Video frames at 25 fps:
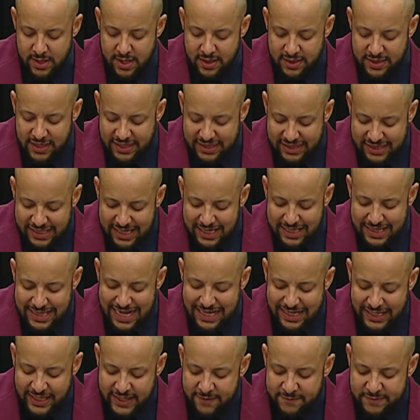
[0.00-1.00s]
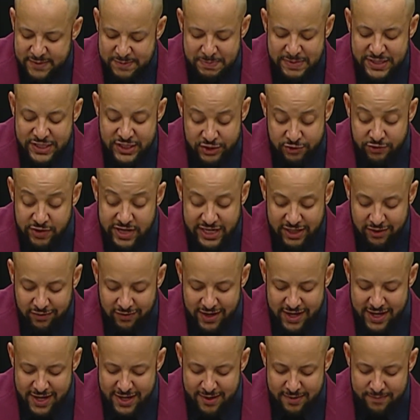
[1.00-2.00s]
the thing that gives me street
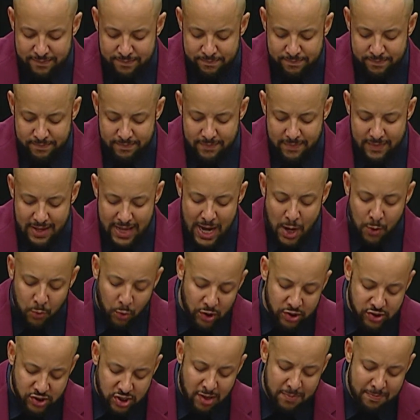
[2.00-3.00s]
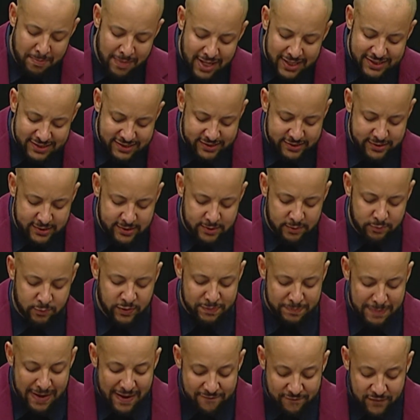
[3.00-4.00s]
cred, I worked on Monster
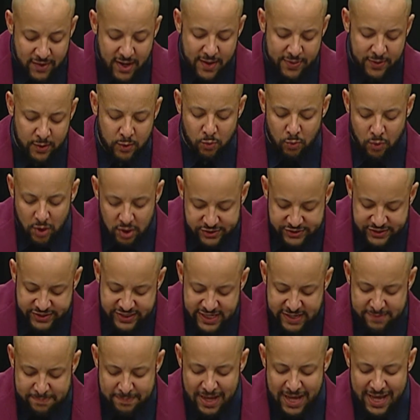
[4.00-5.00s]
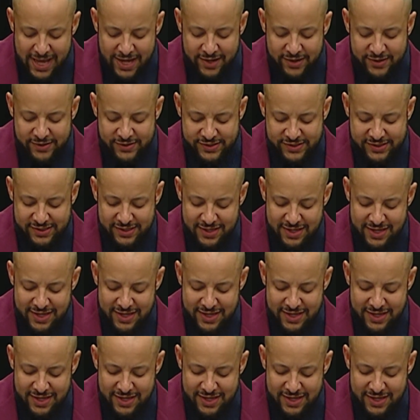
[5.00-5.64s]
with my father, Walter Dean Myers,